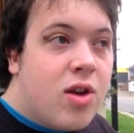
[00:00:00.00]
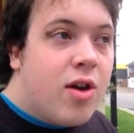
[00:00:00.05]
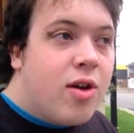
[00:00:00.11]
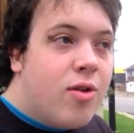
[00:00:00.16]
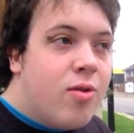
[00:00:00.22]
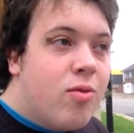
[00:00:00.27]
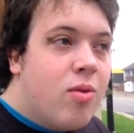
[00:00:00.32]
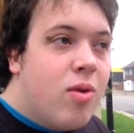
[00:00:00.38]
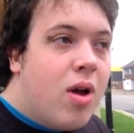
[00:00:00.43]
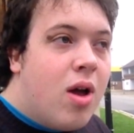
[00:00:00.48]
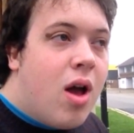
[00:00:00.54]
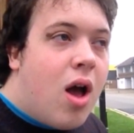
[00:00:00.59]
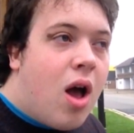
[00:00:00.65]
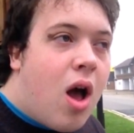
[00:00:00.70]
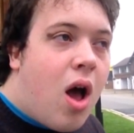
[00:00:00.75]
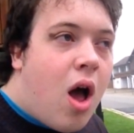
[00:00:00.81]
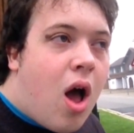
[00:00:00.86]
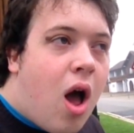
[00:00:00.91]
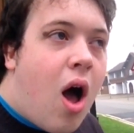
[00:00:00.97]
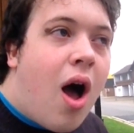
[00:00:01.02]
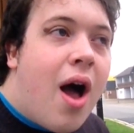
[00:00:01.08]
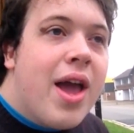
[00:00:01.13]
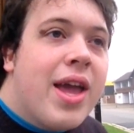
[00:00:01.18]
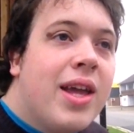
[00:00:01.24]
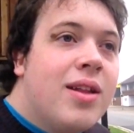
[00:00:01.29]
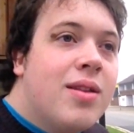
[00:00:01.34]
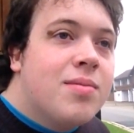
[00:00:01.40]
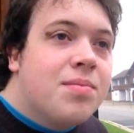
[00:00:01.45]
So
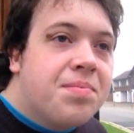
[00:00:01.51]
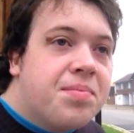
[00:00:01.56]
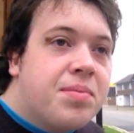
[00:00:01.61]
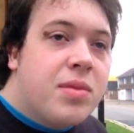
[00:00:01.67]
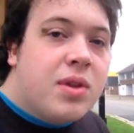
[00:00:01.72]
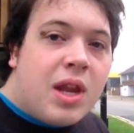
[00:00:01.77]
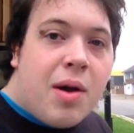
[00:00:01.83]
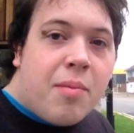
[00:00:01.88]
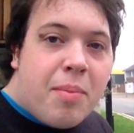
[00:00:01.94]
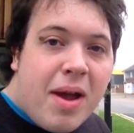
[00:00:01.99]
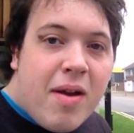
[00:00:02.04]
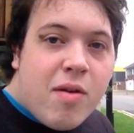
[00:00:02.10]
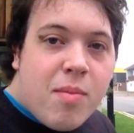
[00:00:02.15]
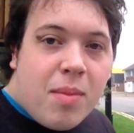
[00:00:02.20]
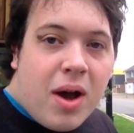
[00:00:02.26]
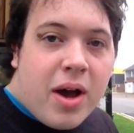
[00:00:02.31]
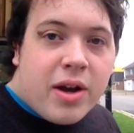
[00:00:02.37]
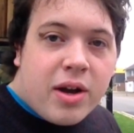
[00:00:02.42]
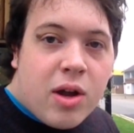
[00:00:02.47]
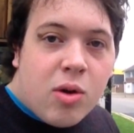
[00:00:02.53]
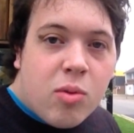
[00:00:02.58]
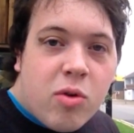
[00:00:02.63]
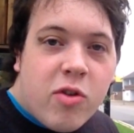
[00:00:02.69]
now bear in mind,